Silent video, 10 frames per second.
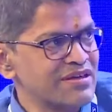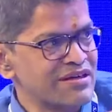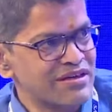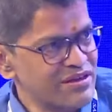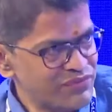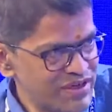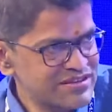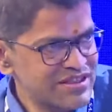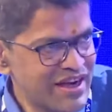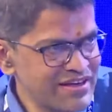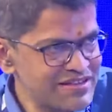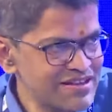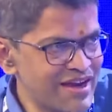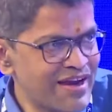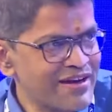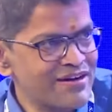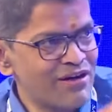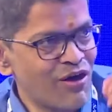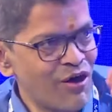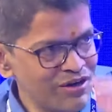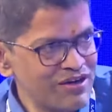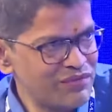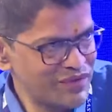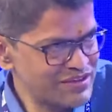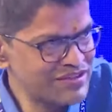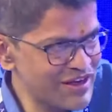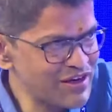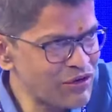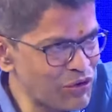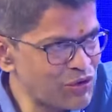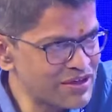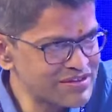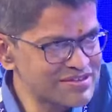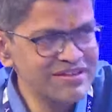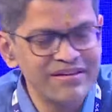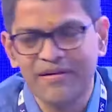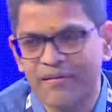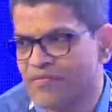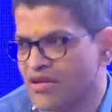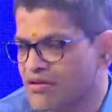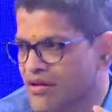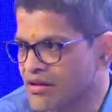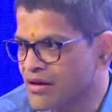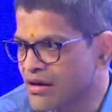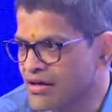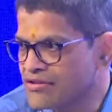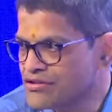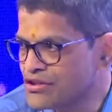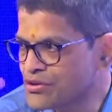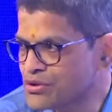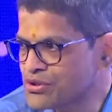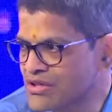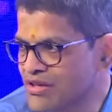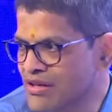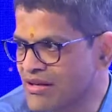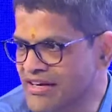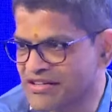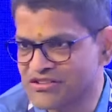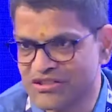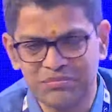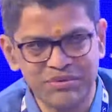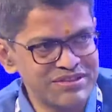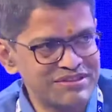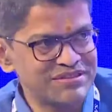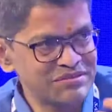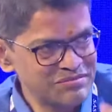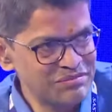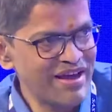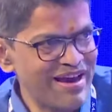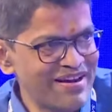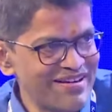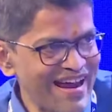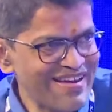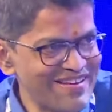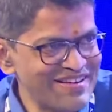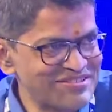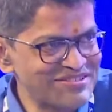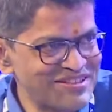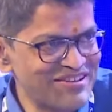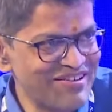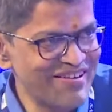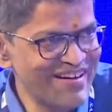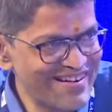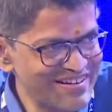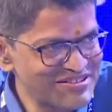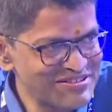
different sides and on different stakeholders. The uh, institutional leadership is behind rankings and ratings